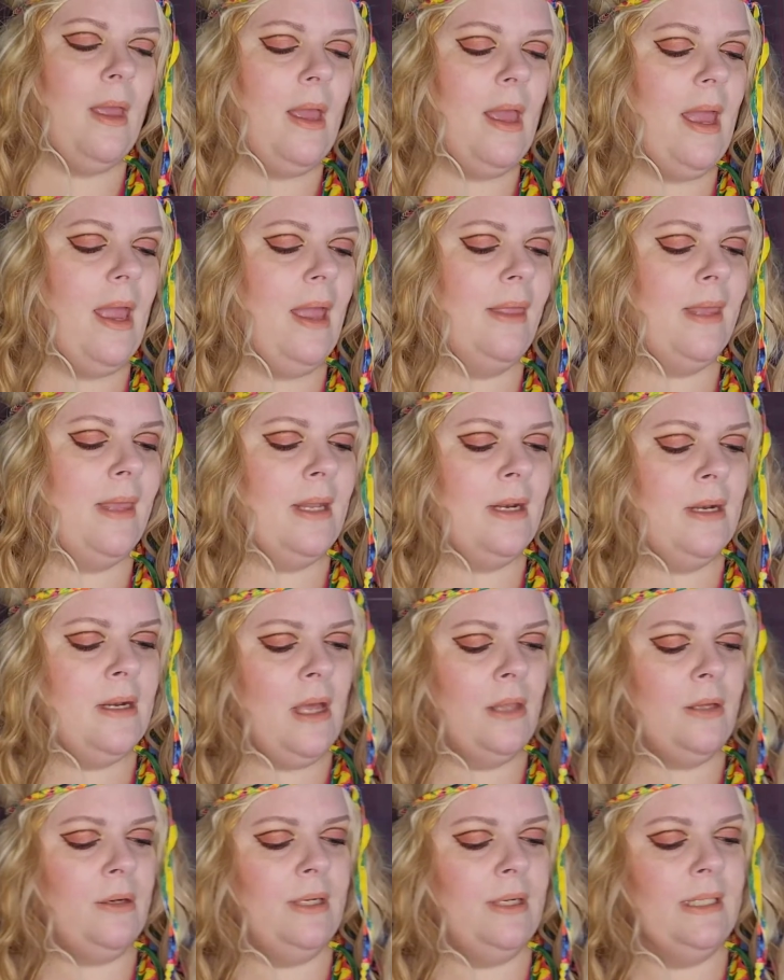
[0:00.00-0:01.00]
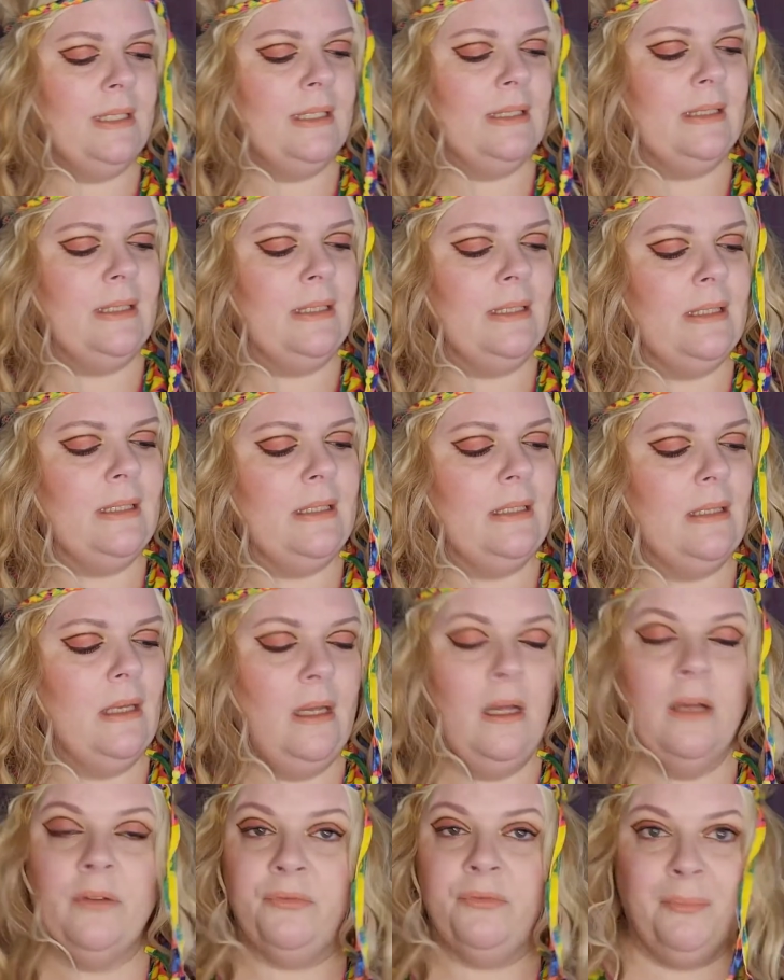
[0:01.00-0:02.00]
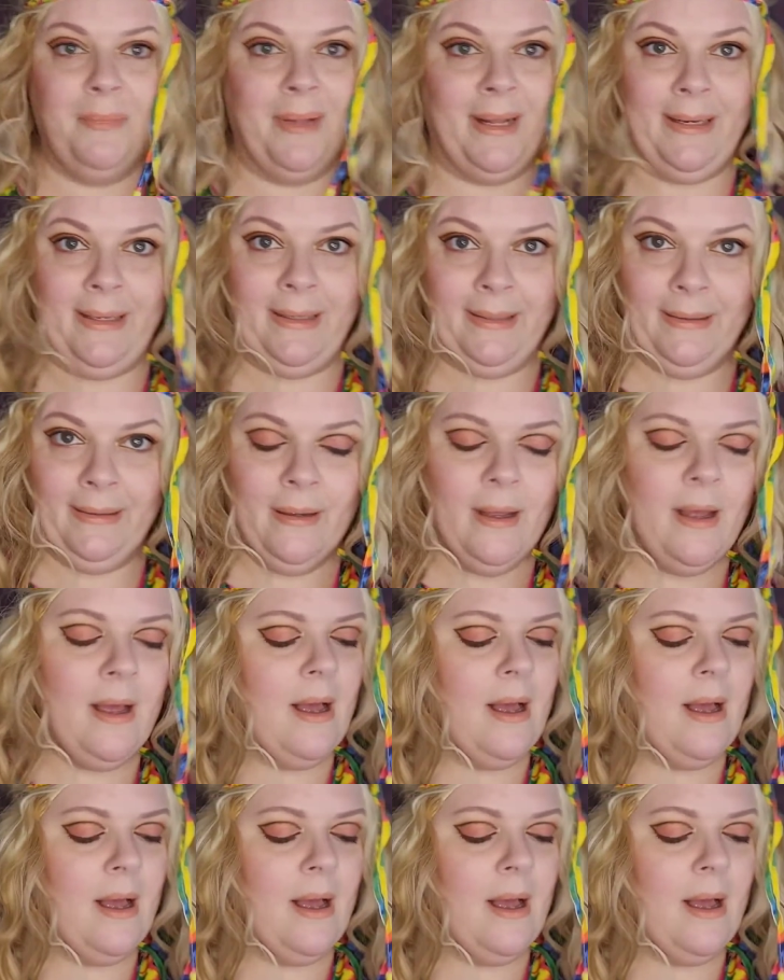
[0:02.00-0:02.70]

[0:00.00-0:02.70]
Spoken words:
And then another instance of many,